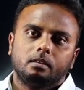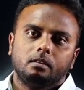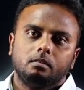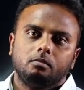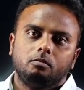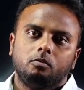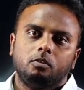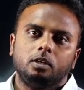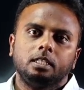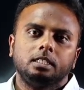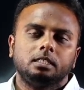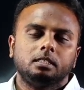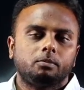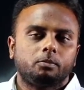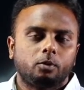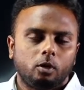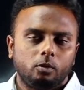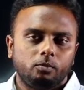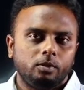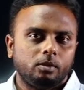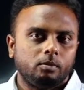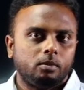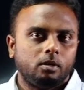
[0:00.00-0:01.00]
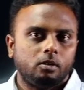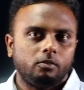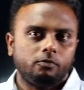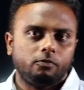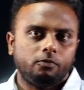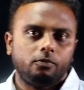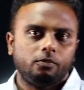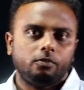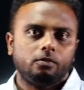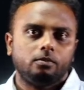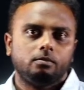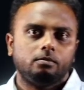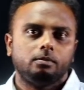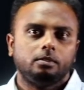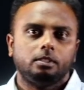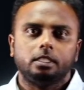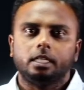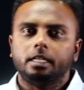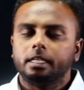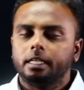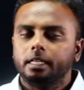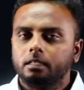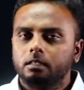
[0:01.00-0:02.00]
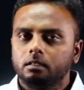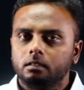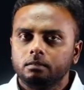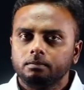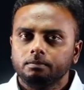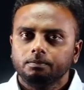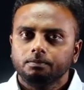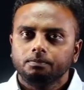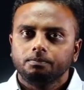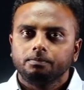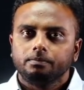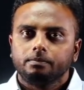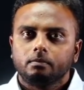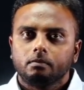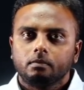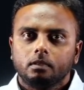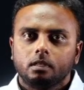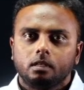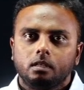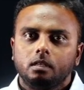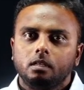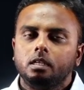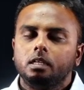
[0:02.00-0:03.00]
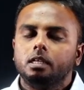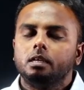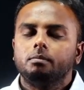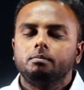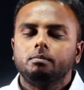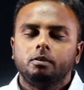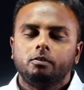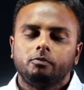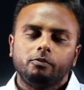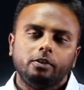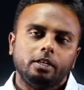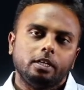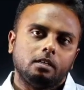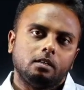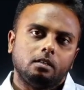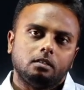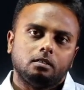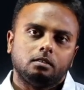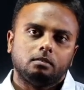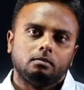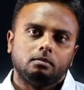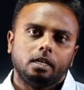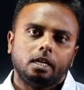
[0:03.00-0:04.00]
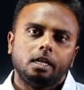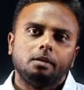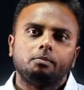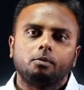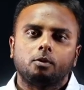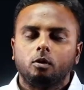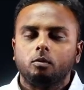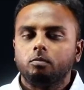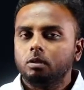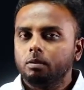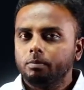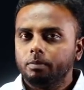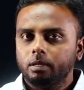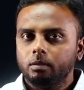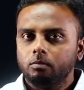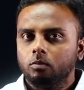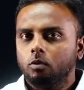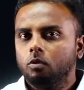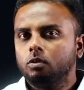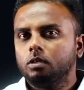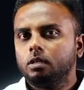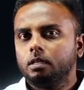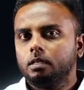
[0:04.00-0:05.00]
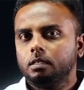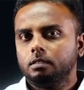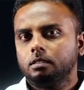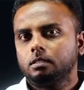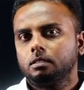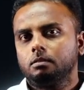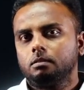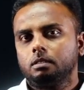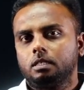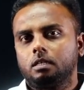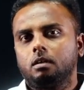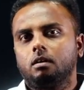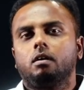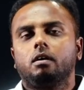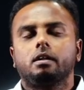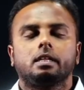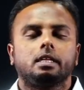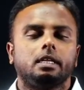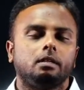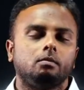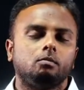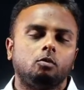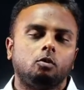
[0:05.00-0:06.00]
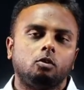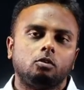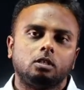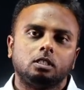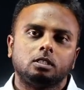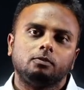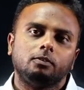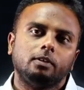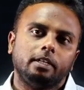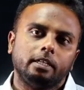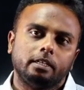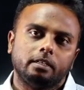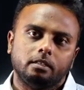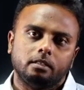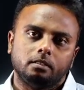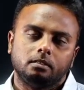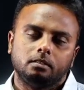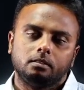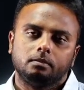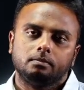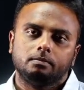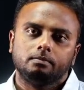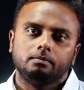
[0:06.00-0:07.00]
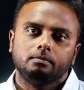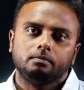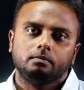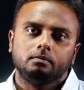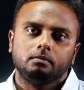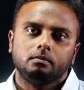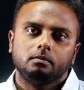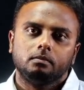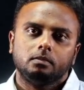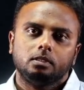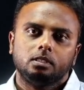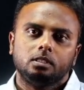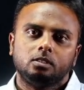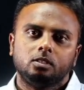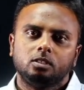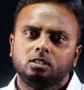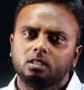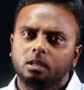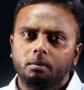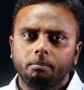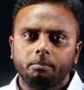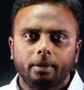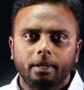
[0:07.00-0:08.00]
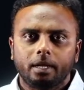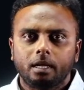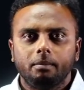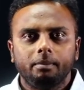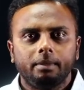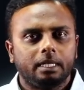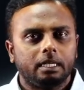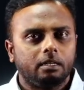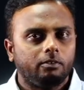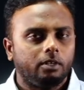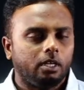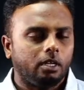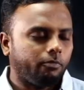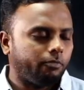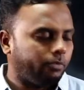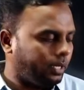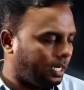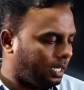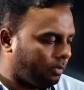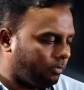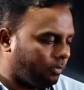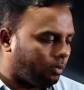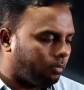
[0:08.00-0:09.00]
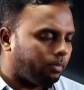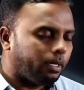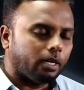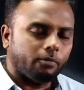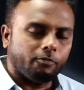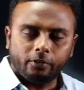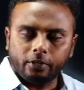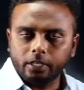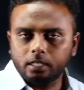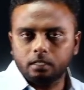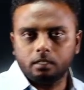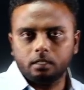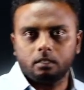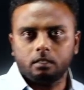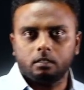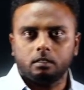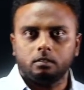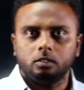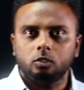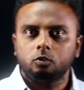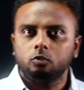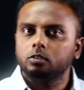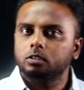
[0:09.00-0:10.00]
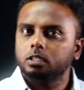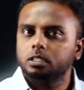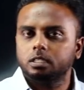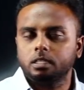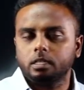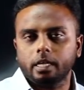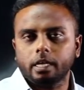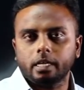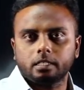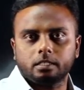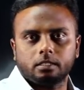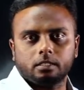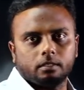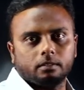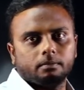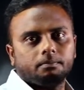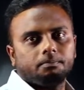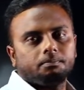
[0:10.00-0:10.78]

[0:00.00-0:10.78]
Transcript: what is the problem of generator? EMF decrease, and problem in motor is torque in motors will decrease. So some parameter definitely will be affected due to this reaction.